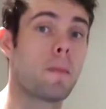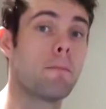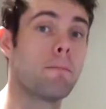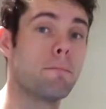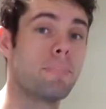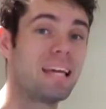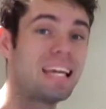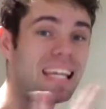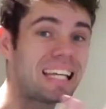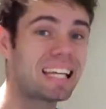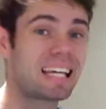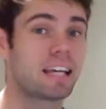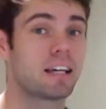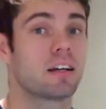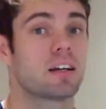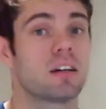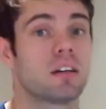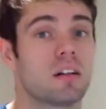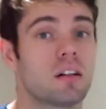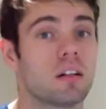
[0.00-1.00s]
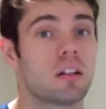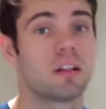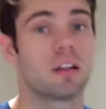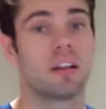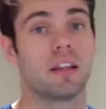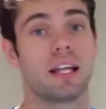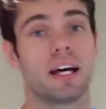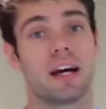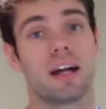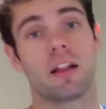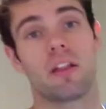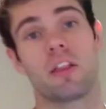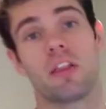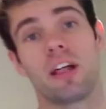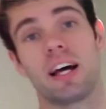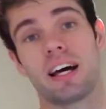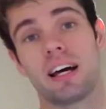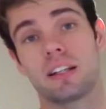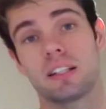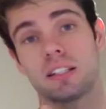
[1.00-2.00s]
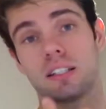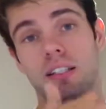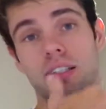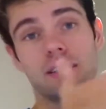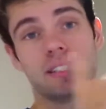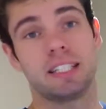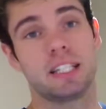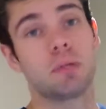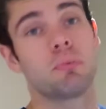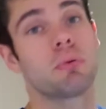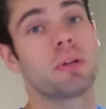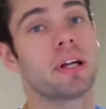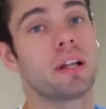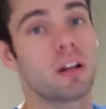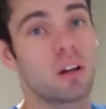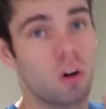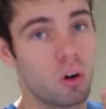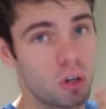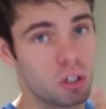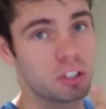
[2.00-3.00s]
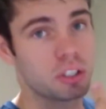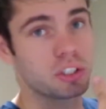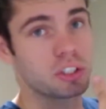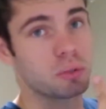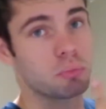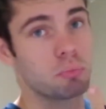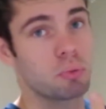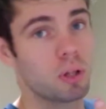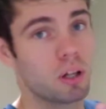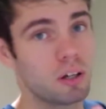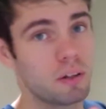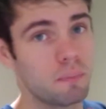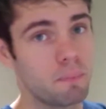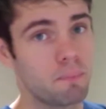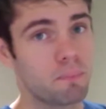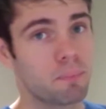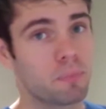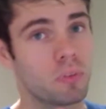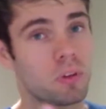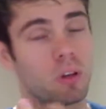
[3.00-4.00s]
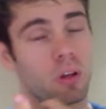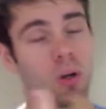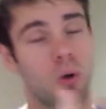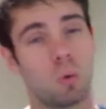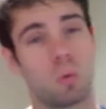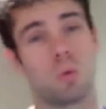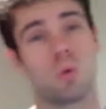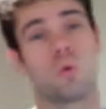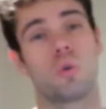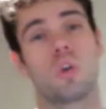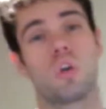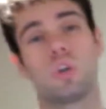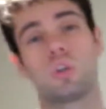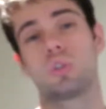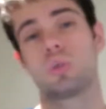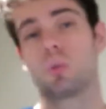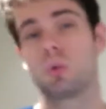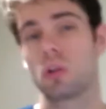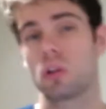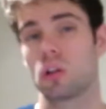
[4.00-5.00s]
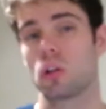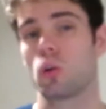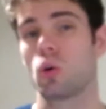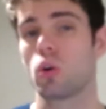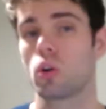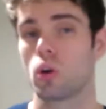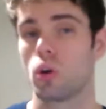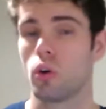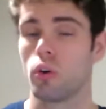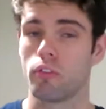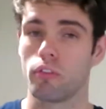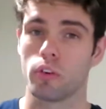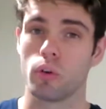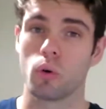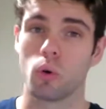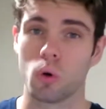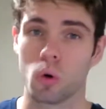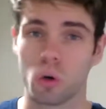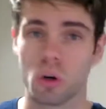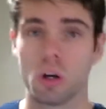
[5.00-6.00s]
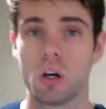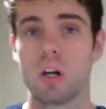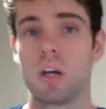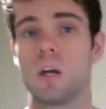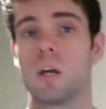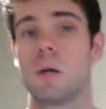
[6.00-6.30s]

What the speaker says: meaning that depleted oxygen blood will go to a lot of your